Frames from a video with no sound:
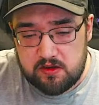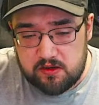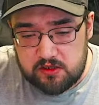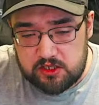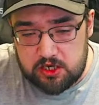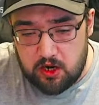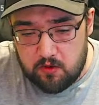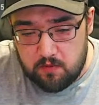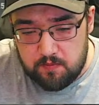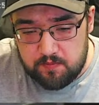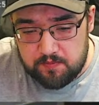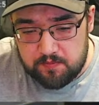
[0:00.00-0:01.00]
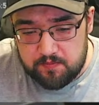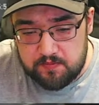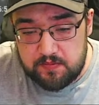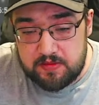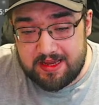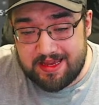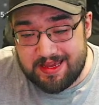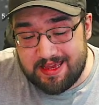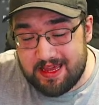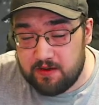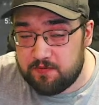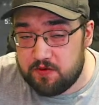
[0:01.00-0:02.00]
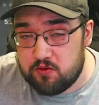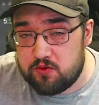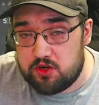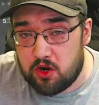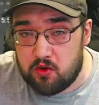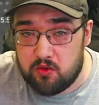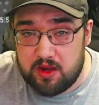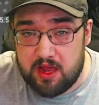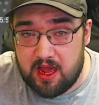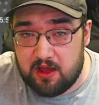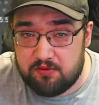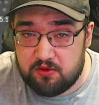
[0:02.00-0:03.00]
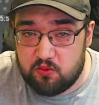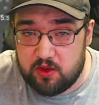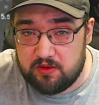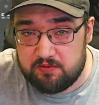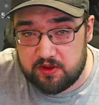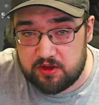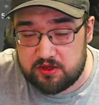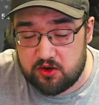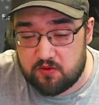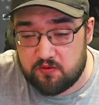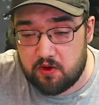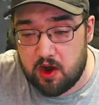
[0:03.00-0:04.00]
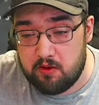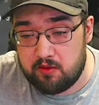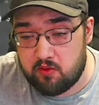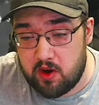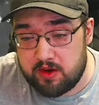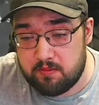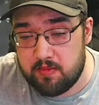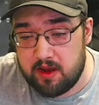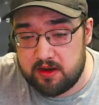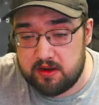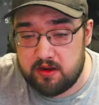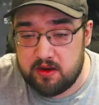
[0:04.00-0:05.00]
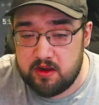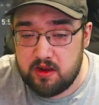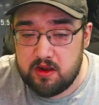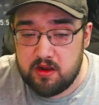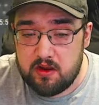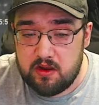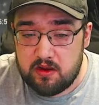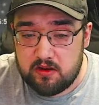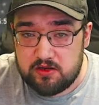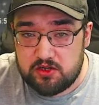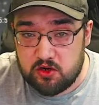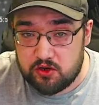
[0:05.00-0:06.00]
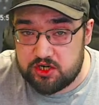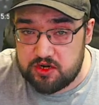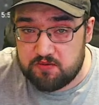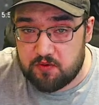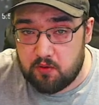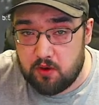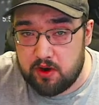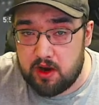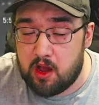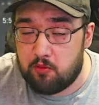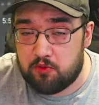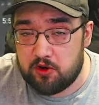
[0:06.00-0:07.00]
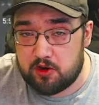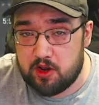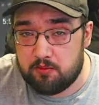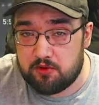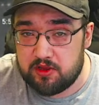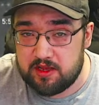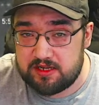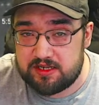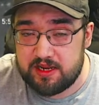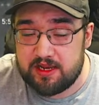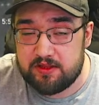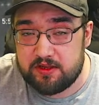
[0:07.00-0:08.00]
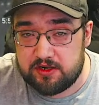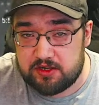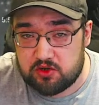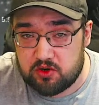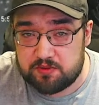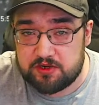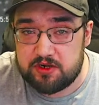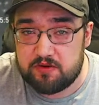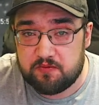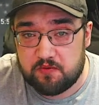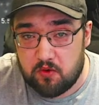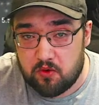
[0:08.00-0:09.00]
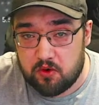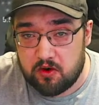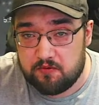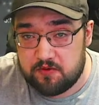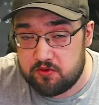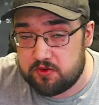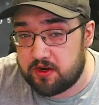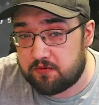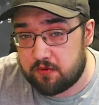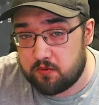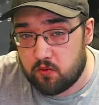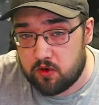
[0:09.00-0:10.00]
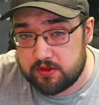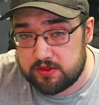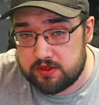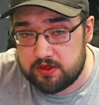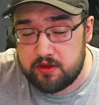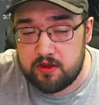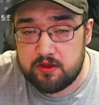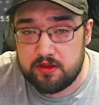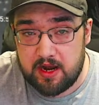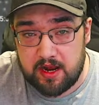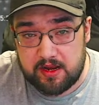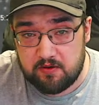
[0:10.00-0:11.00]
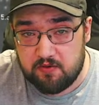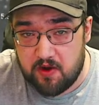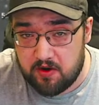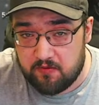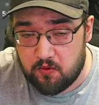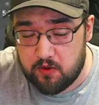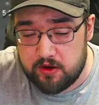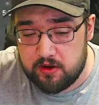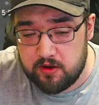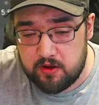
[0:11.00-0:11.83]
So, if you don't have the Wavelink software, I would recommend searching for one. I'll put a couple links in the description for a few different ones that I can find for you.